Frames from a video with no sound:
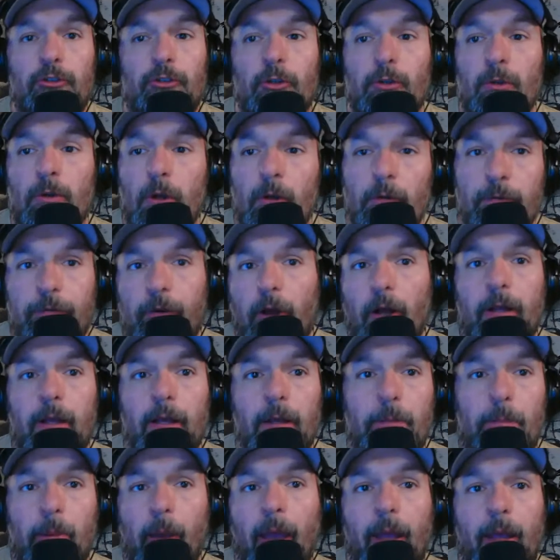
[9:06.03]
you.
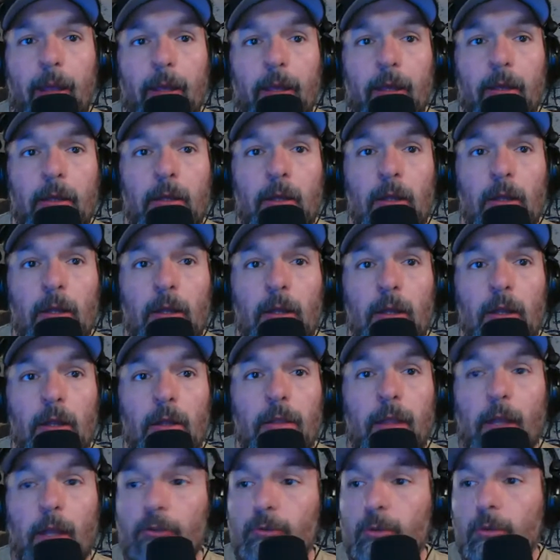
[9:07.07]
Fucking pay it.
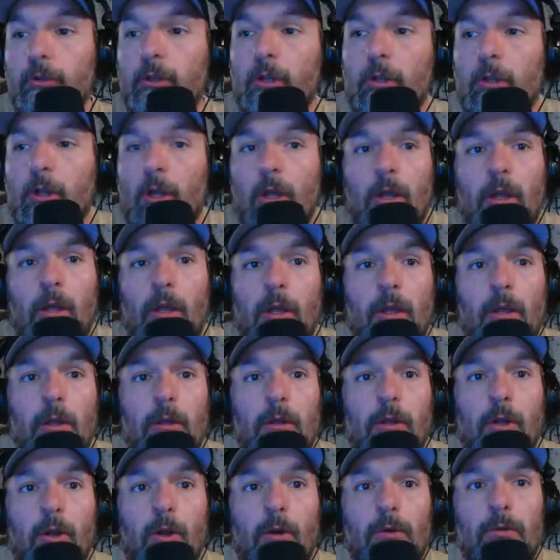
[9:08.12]
That's what
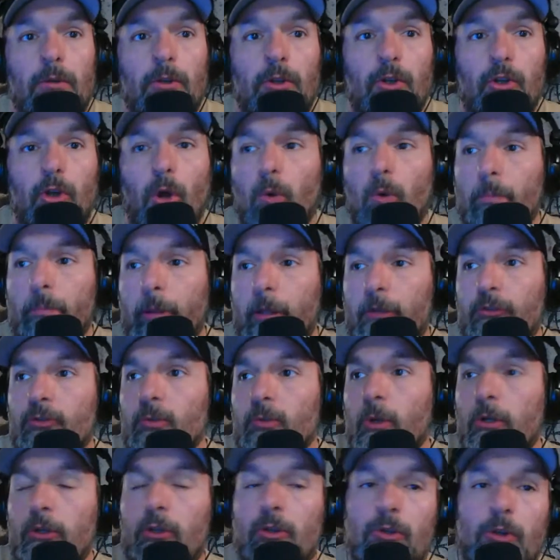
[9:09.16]
you don't bitch
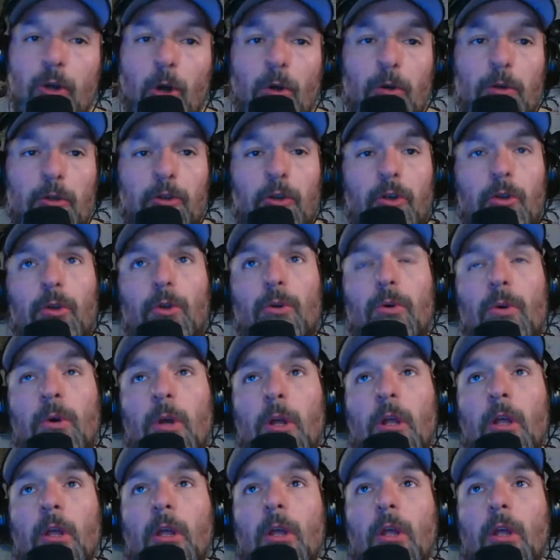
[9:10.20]
when you go to
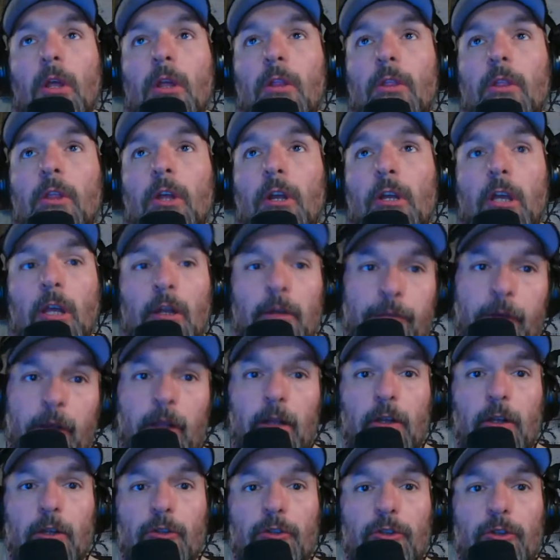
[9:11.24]
the
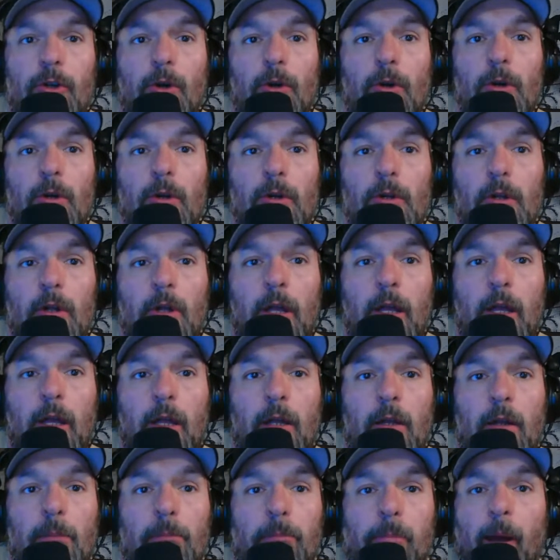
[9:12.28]
convenience store
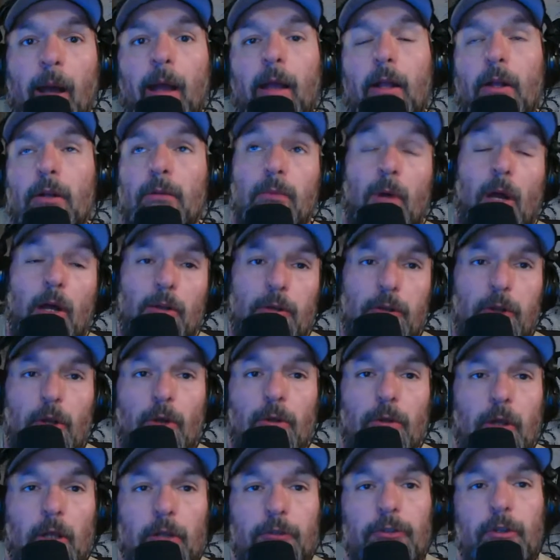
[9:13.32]
and buy,
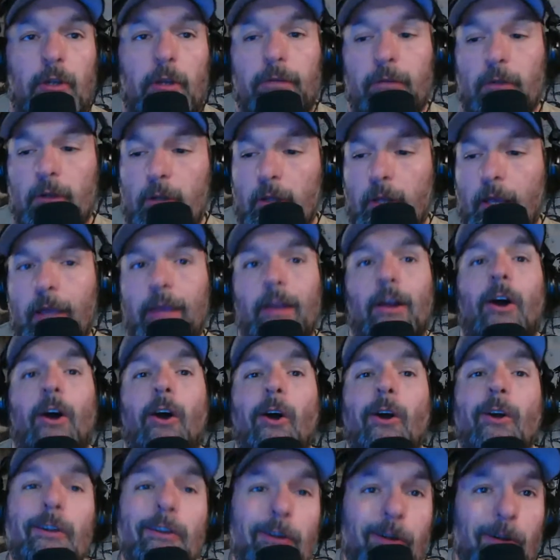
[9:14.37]
let's even hit
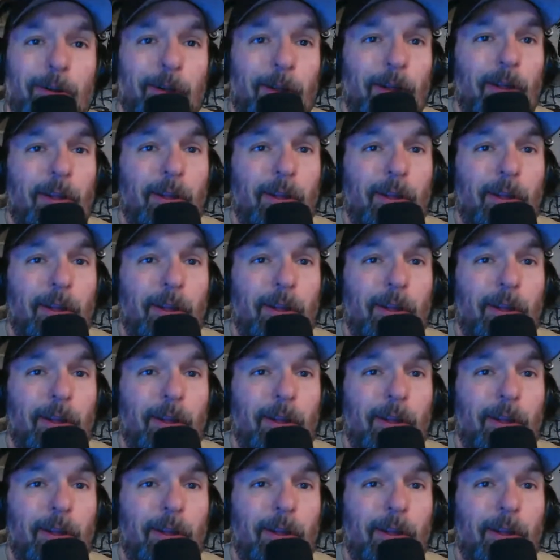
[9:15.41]
harder.